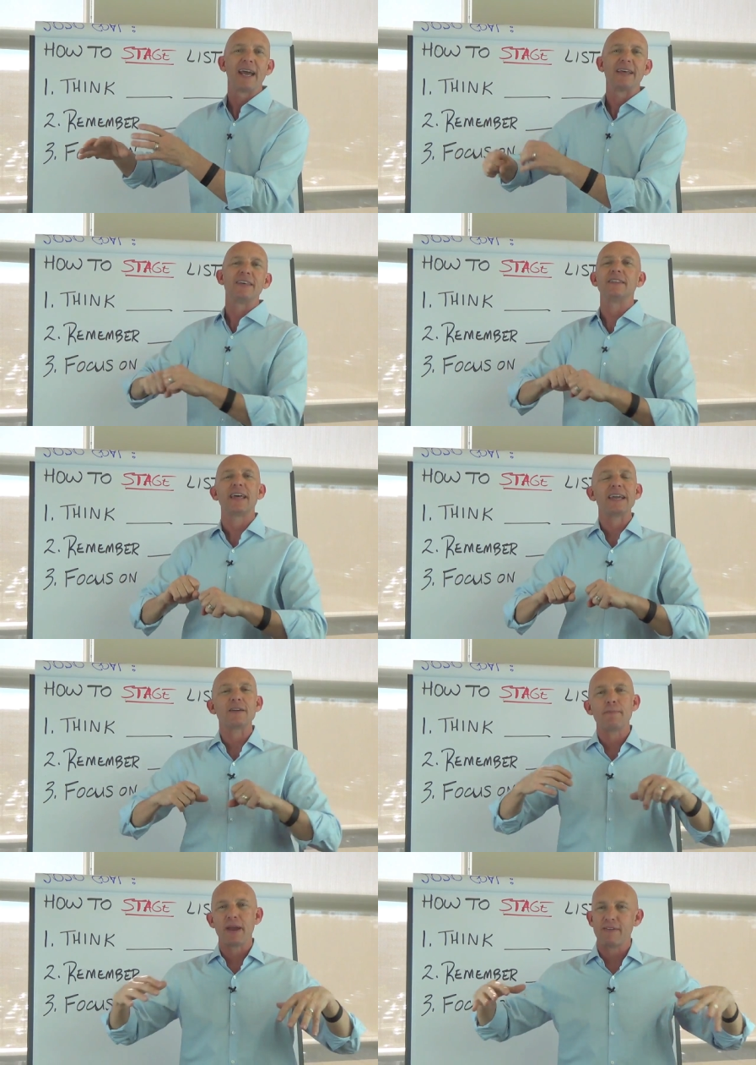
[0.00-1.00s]
and then they
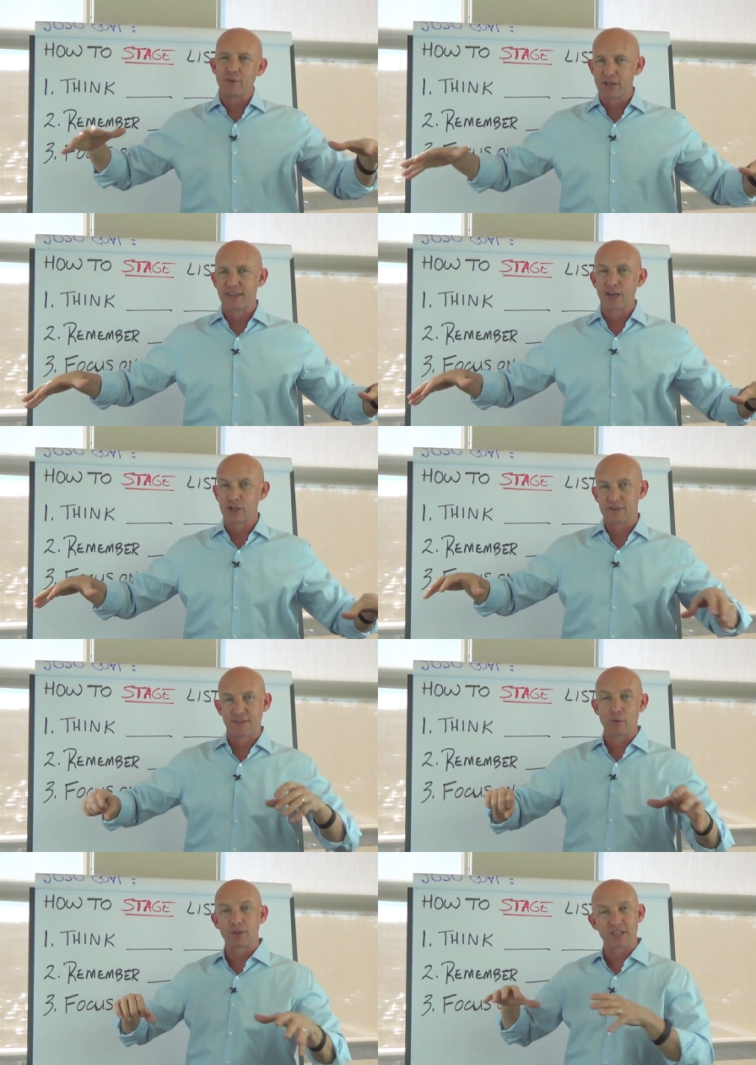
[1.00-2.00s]
can pay for anything else if
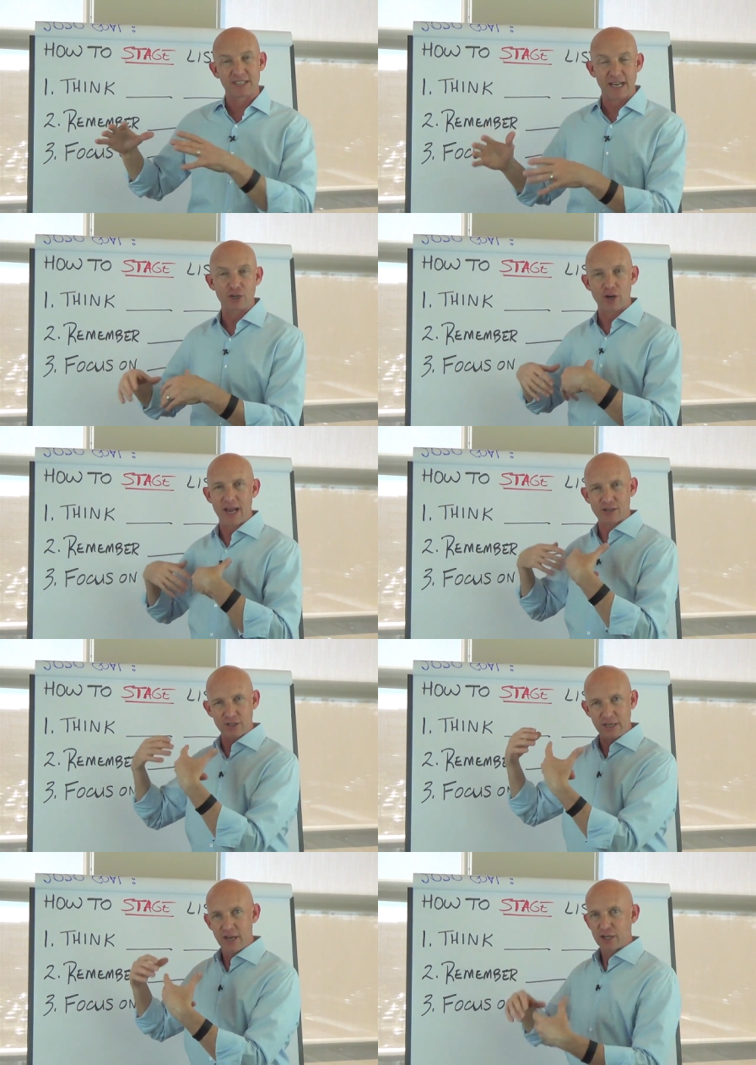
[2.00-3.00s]
they want the stager to
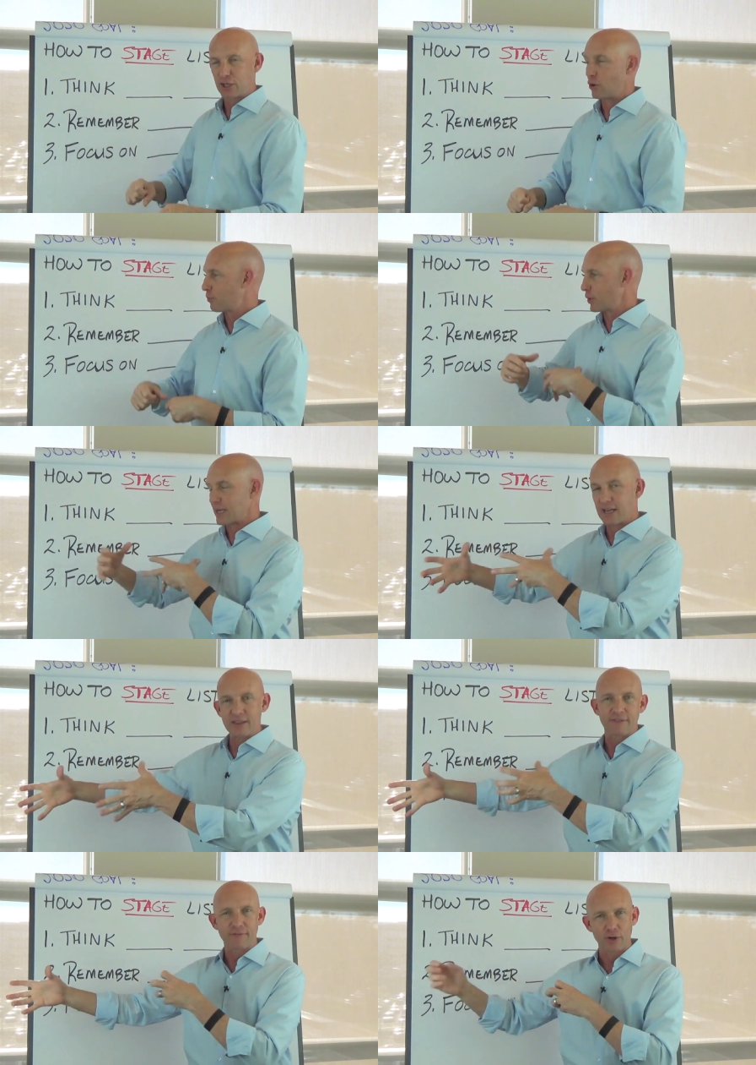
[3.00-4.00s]
actually, you know, bring in
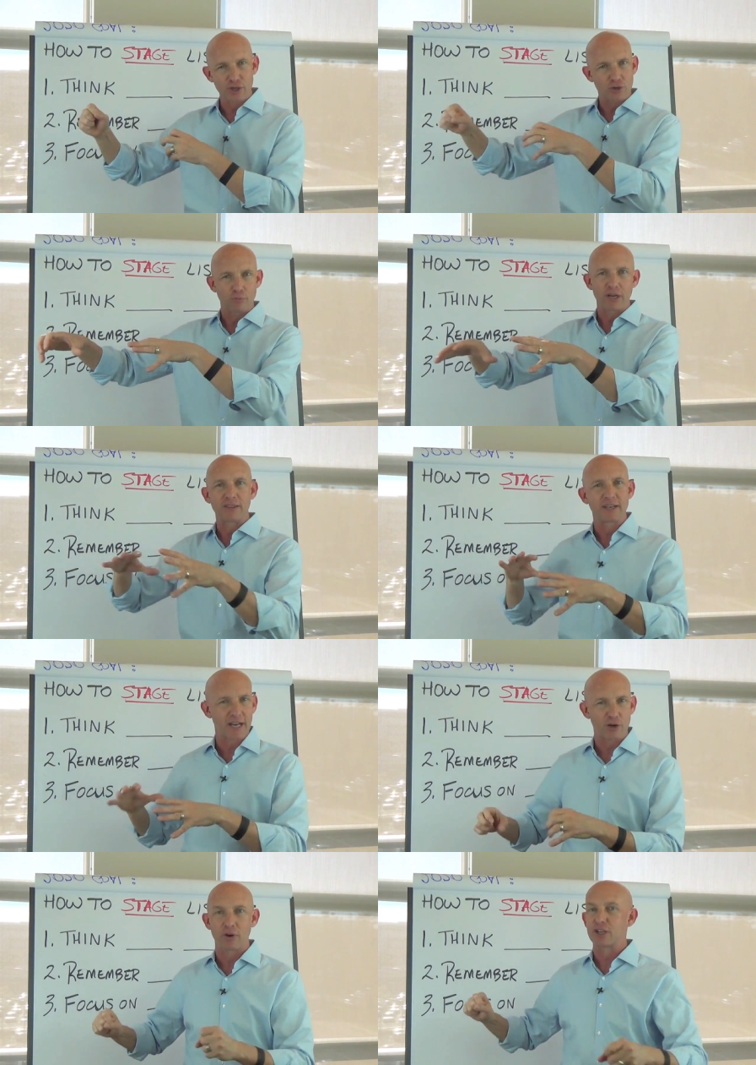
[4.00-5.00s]
the furniture, bring in the
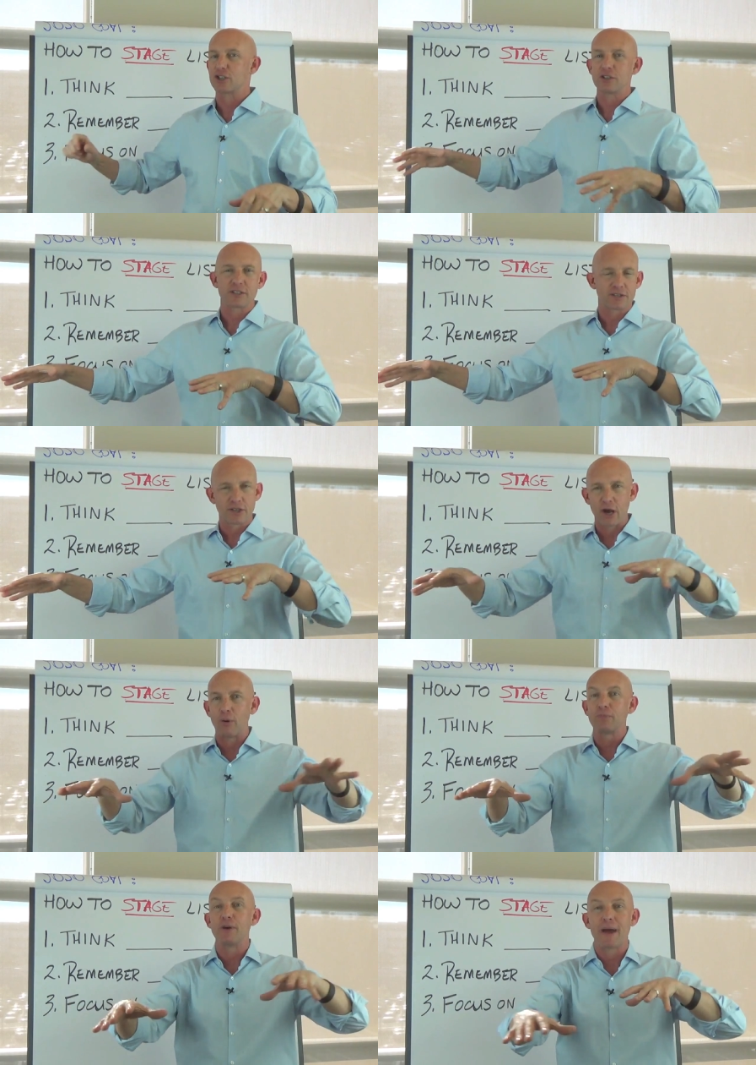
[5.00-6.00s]
decorations,
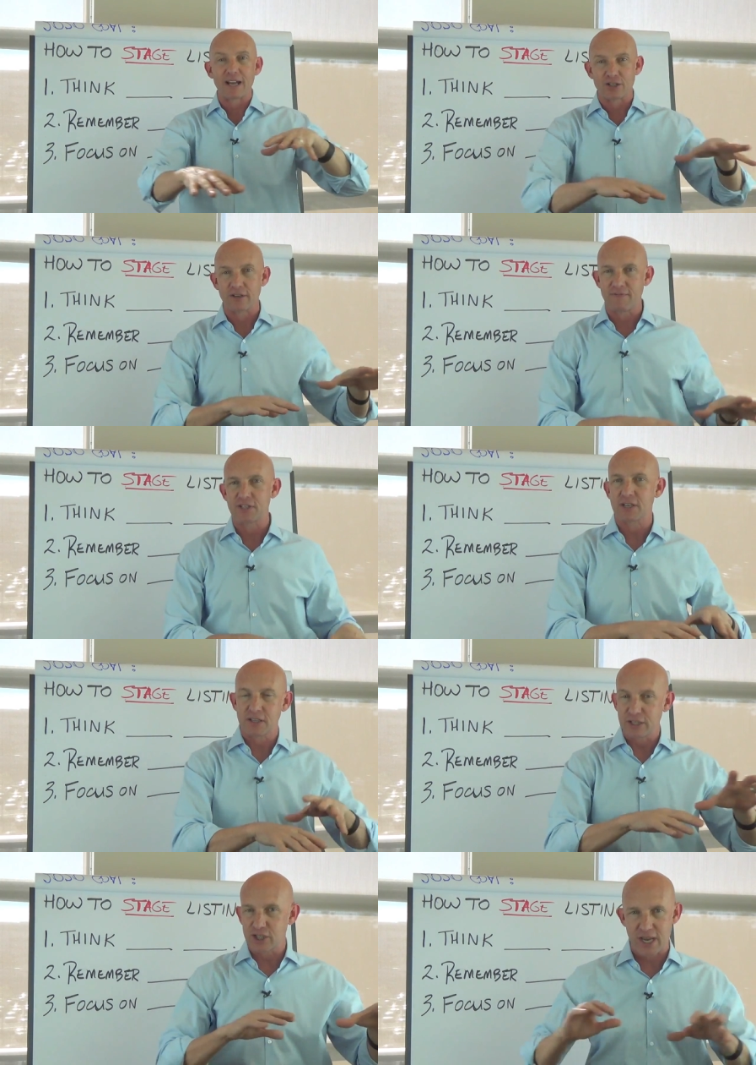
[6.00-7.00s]
help them actually
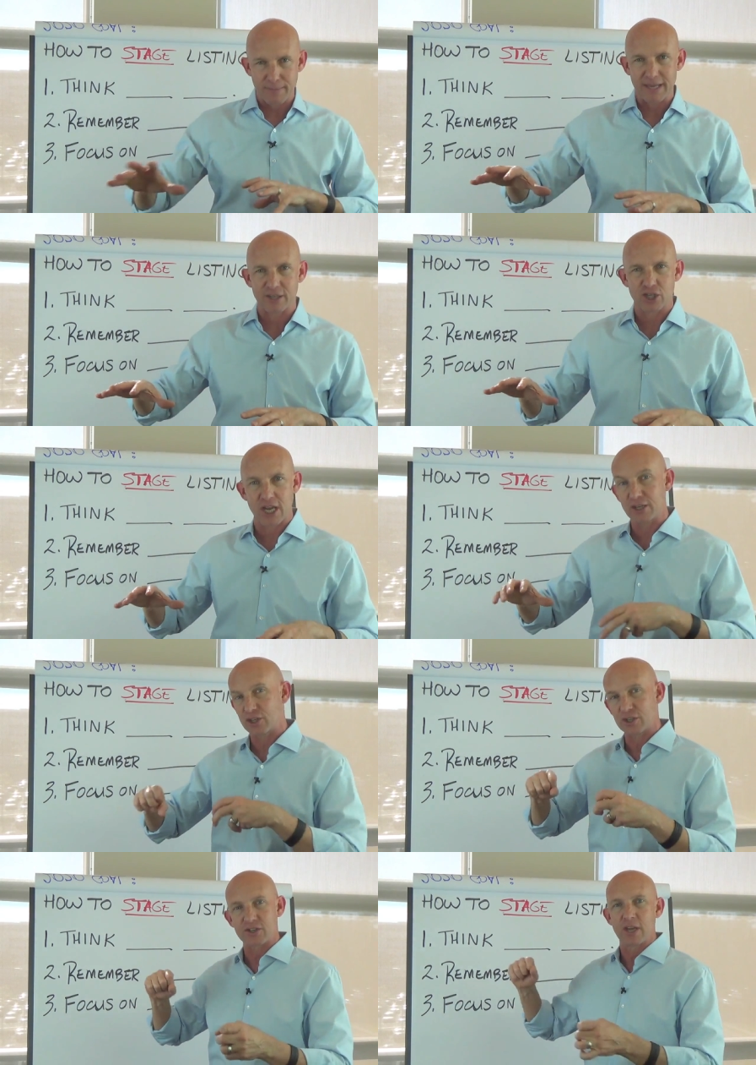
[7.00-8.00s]
physically make the
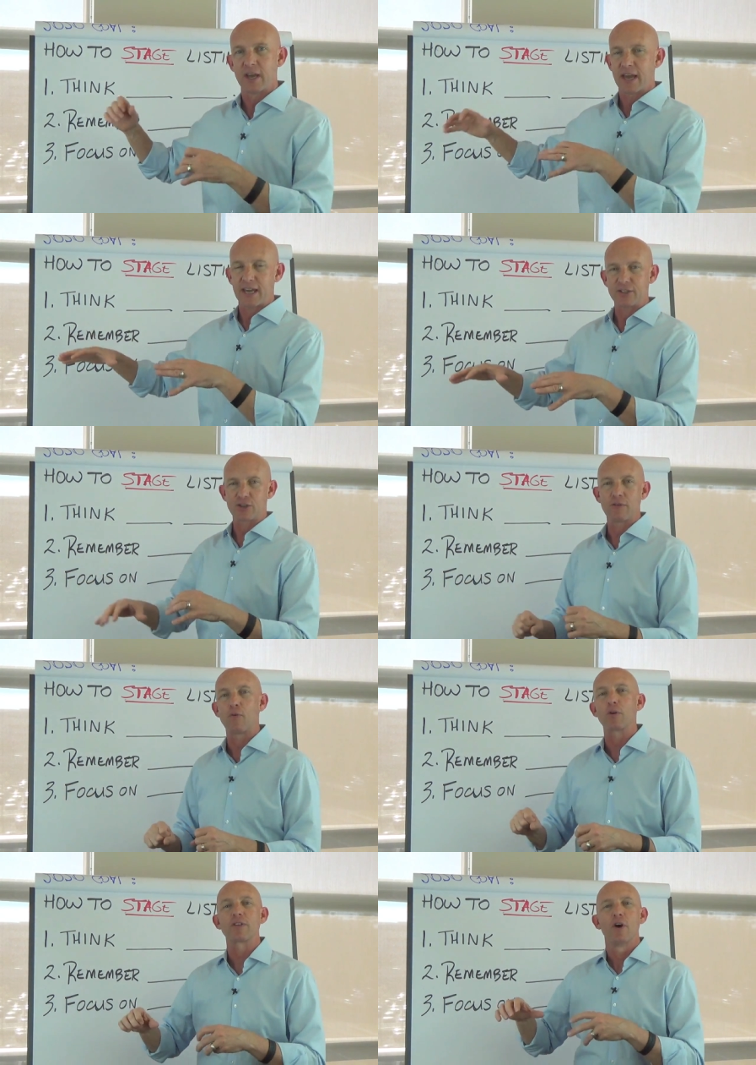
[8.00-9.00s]
changes and so
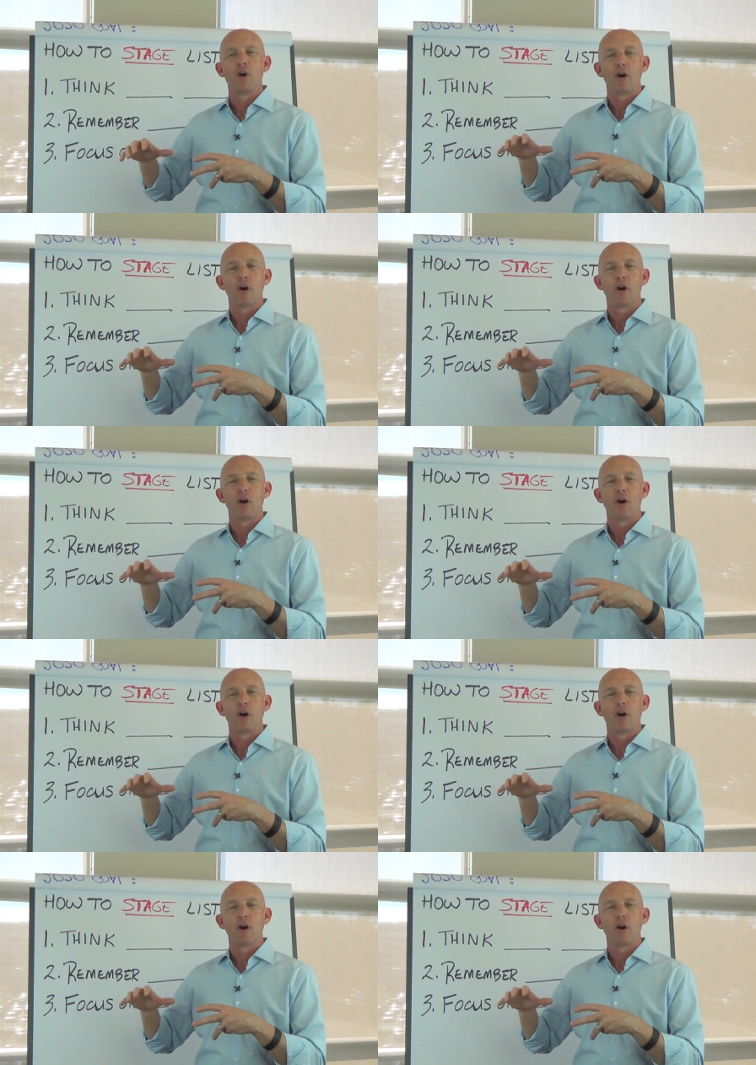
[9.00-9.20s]
forth.